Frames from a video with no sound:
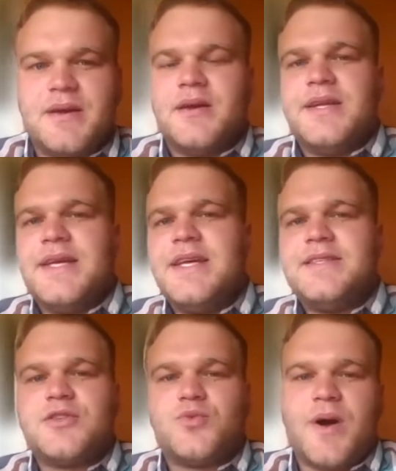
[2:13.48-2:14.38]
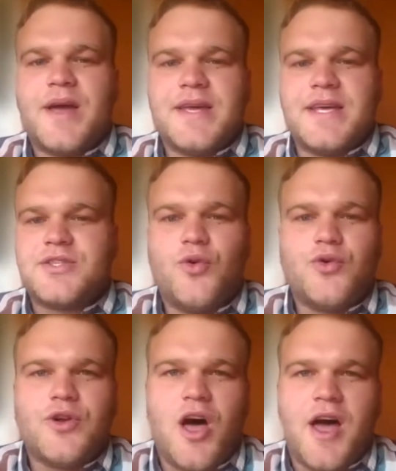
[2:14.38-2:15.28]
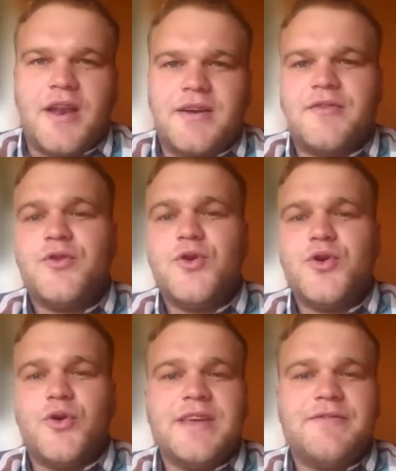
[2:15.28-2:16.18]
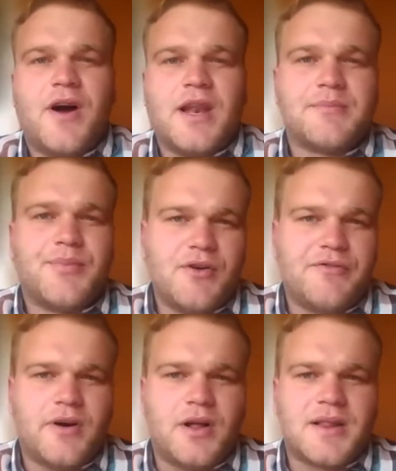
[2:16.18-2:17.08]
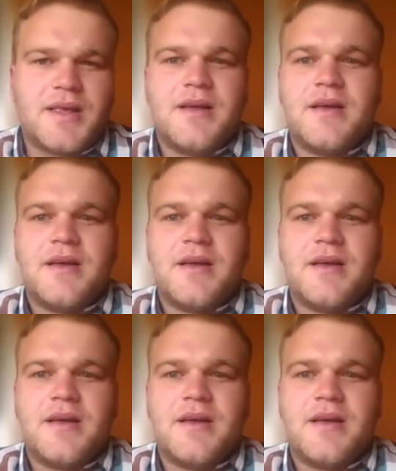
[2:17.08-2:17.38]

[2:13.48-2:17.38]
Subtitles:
The easiest way is online through your e-filing profile.